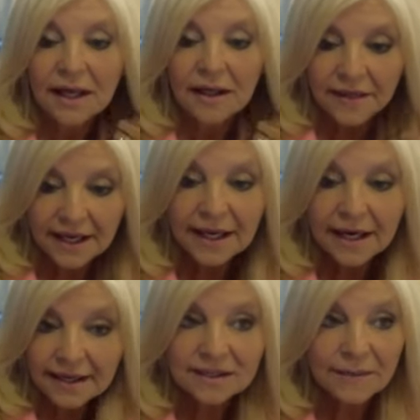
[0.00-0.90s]
they had
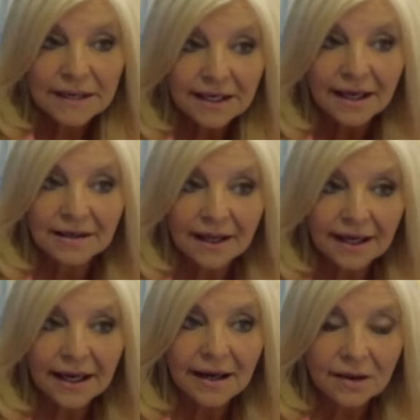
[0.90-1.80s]
asked me to get that
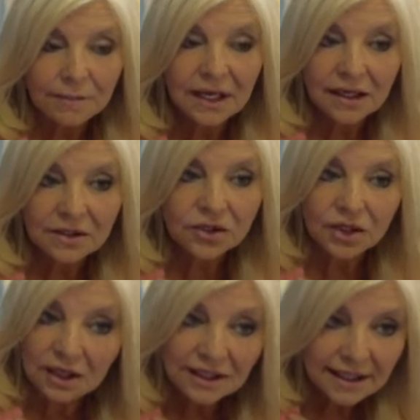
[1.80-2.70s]
out because she
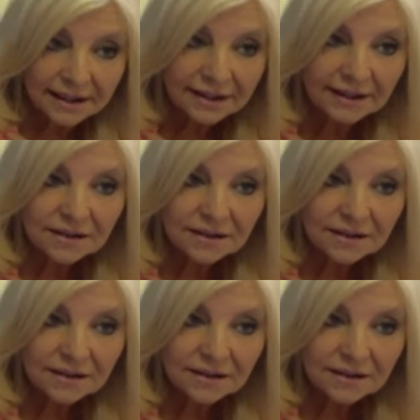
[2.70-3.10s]
could have died